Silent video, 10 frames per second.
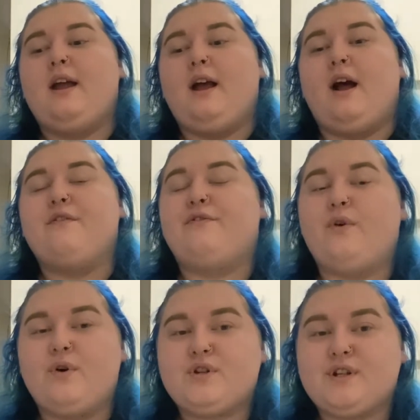
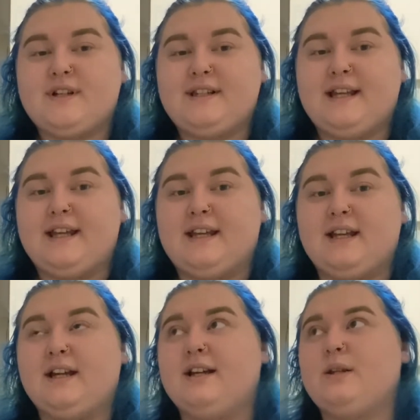Unfortunately,
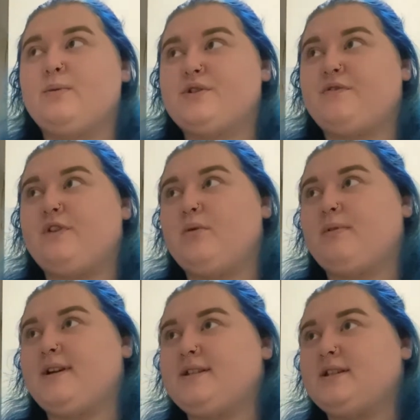there was a few
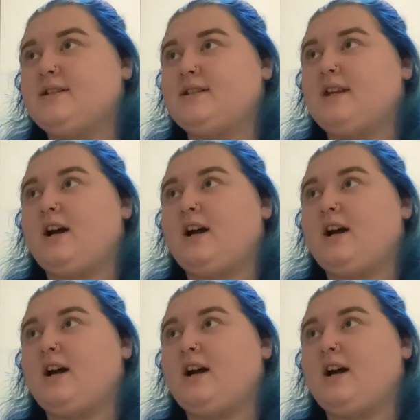presents that